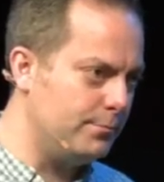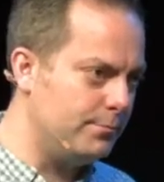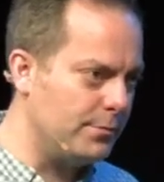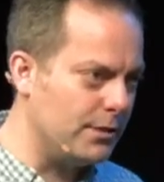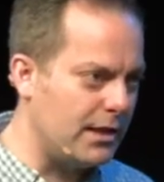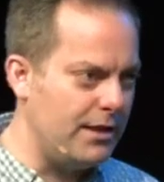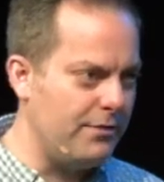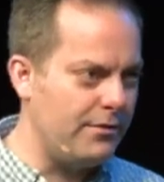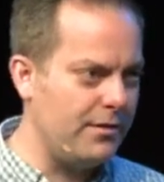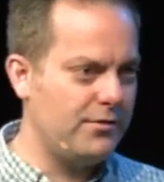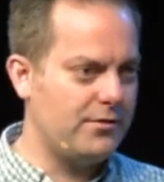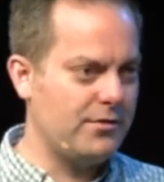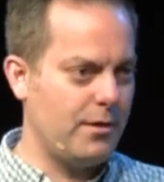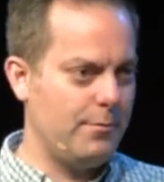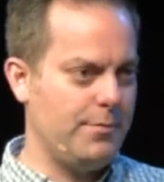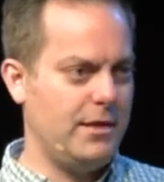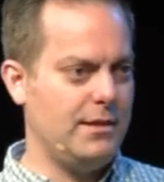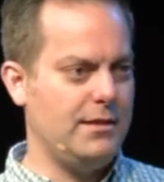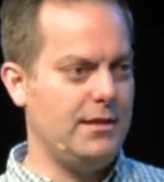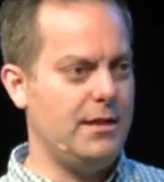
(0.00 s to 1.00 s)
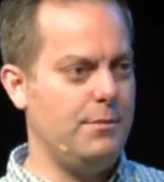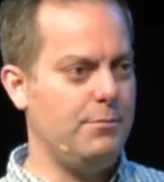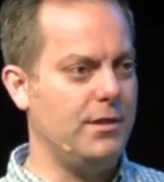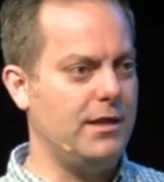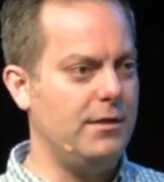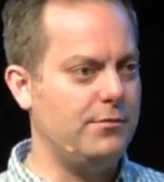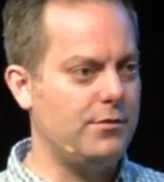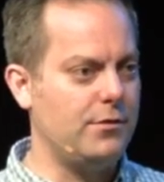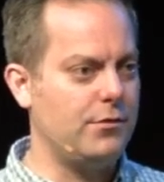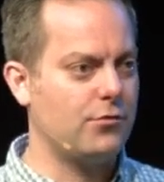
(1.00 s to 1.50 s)
believing something that he
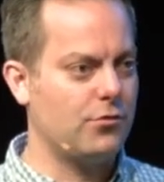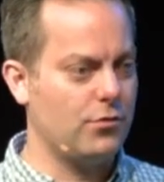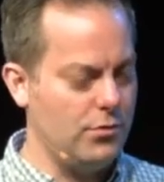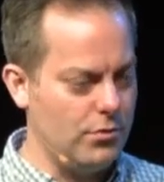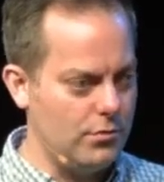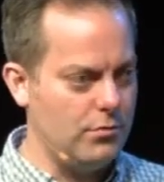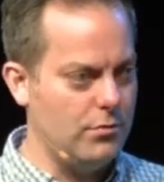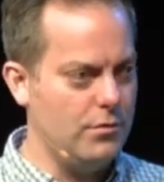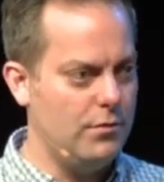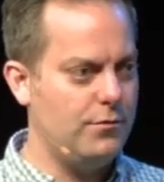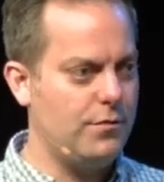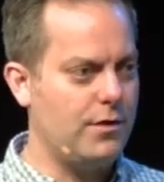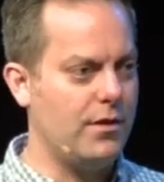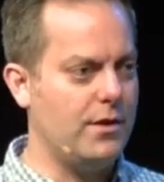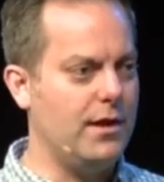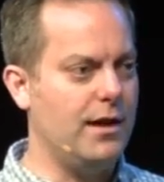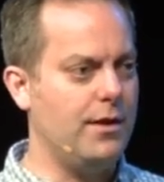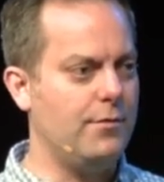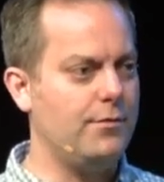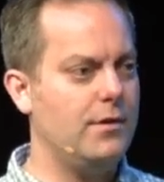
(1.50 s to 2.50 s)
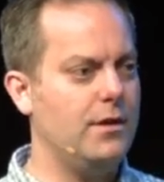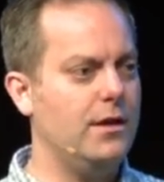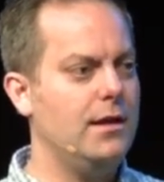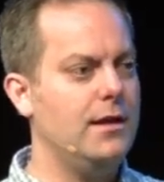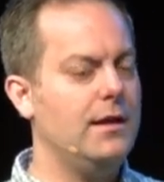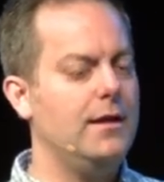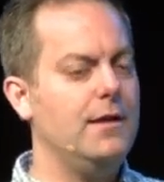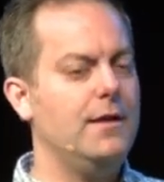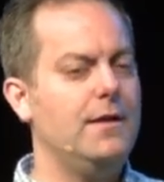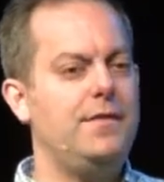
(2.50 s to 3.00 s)
believes is true. Fair enough.
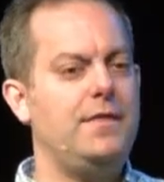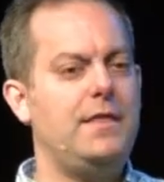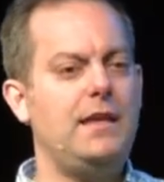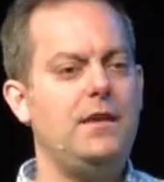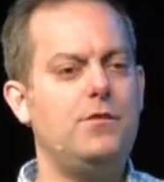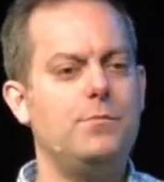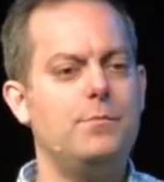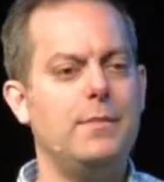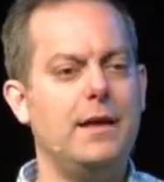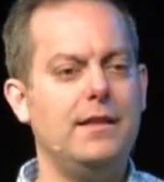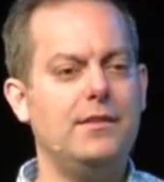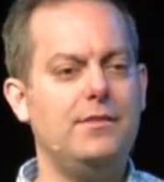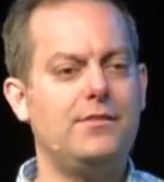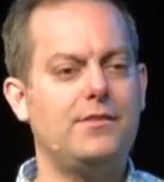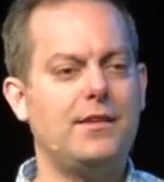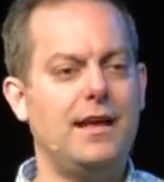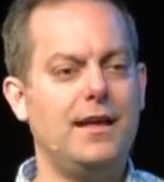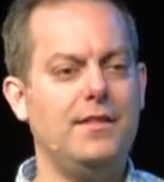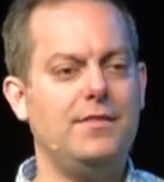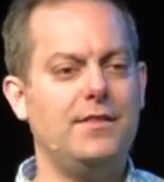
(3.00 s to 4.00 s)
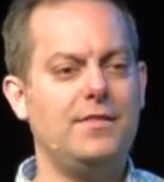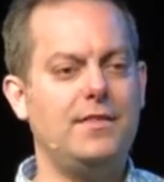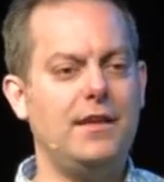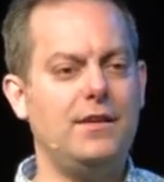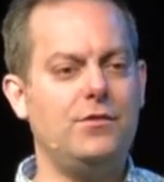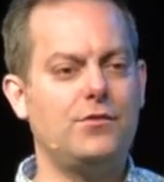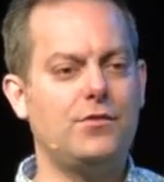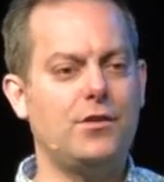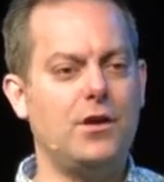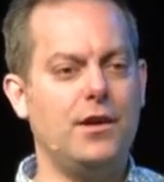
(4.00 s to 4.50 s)
These men said that
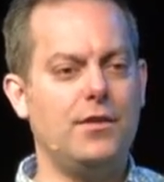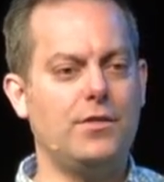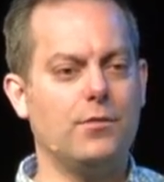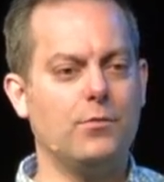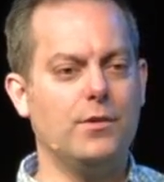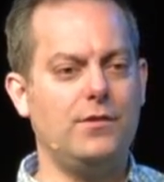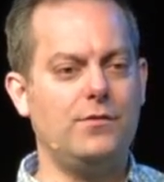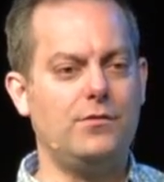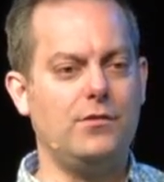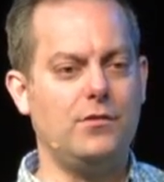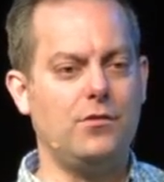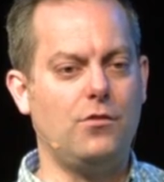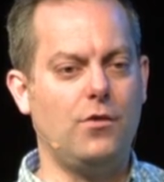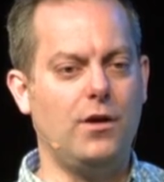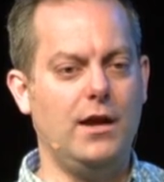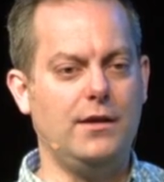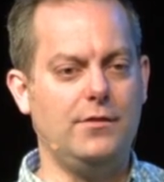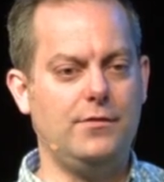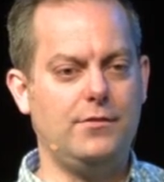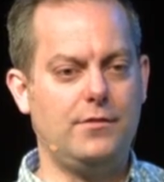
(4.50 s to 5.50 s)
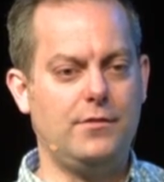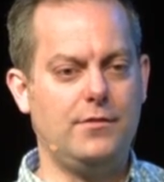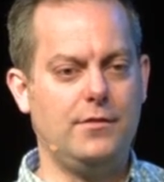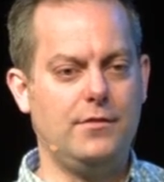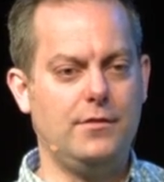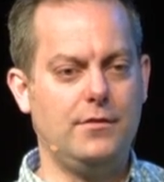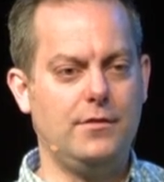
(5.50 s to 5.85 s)
they saw the risen Christ.